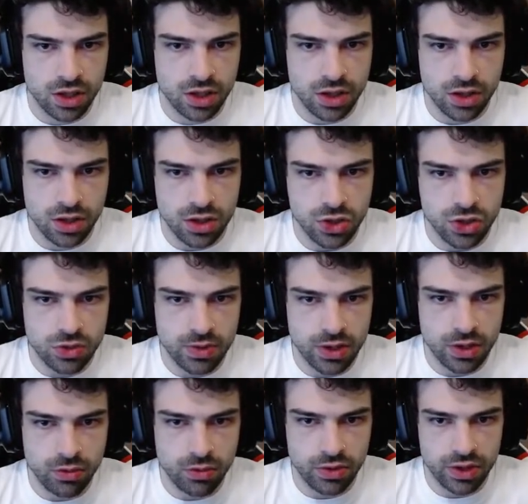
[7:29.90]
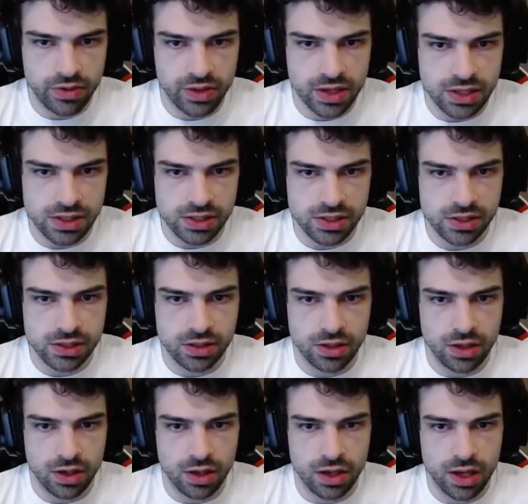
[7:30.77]
You should be holding this
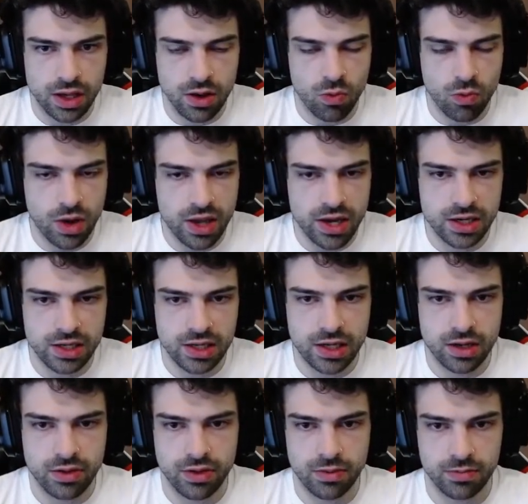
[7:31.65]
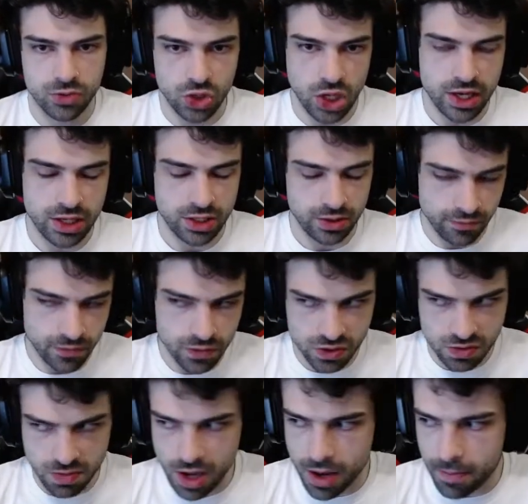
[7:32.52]
and waiting to hear them try to
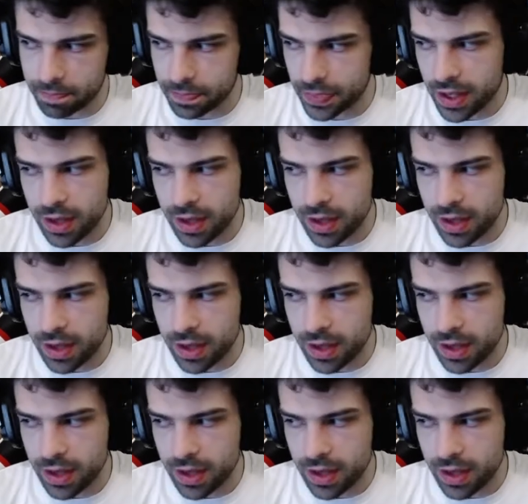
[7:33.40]
defuse the bomb.